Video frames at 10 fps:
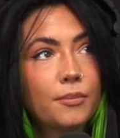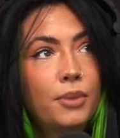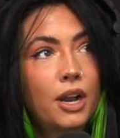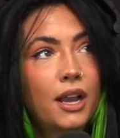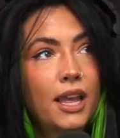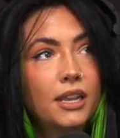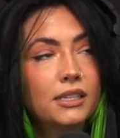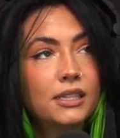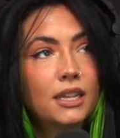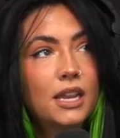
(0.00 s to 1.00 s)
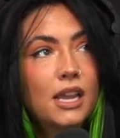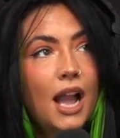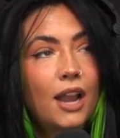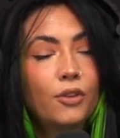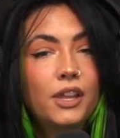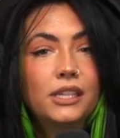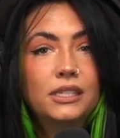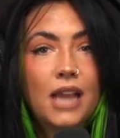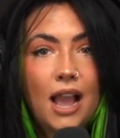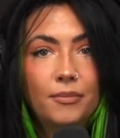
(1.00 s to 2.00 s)
but I don't think
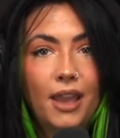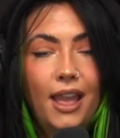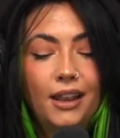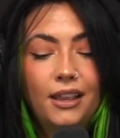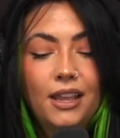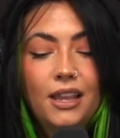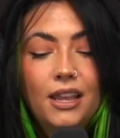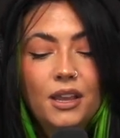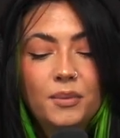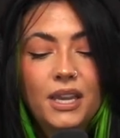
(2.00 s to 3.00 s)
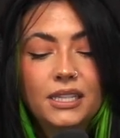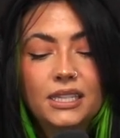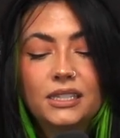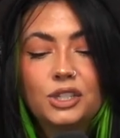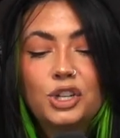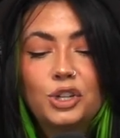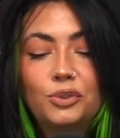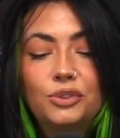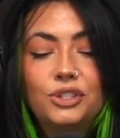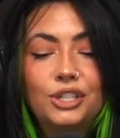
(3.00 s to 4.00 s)
it's time yet because it's
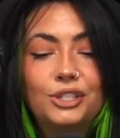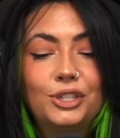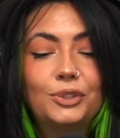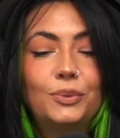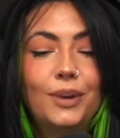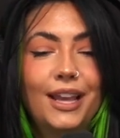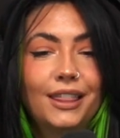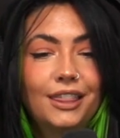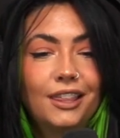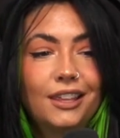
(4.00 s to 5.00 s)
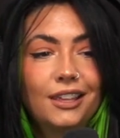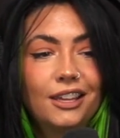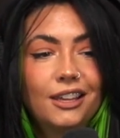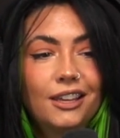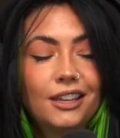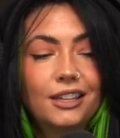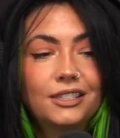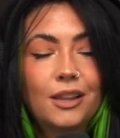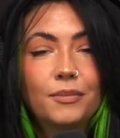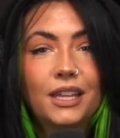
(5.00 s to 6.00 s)
news to do with
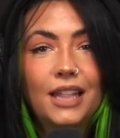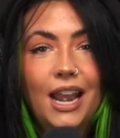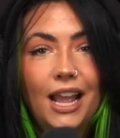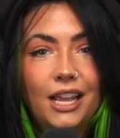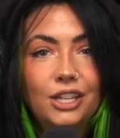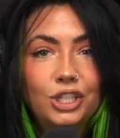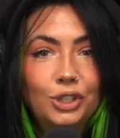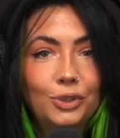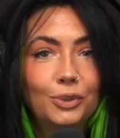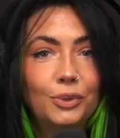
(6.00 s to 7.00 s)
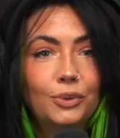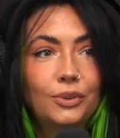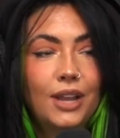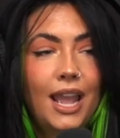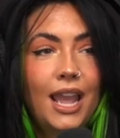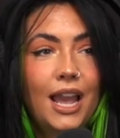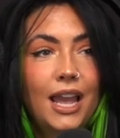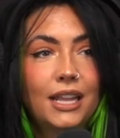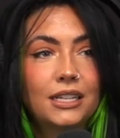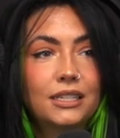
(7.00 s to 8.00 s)
something that I do.
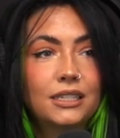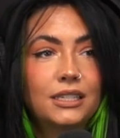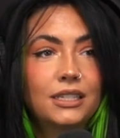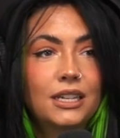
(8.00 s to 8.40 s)
And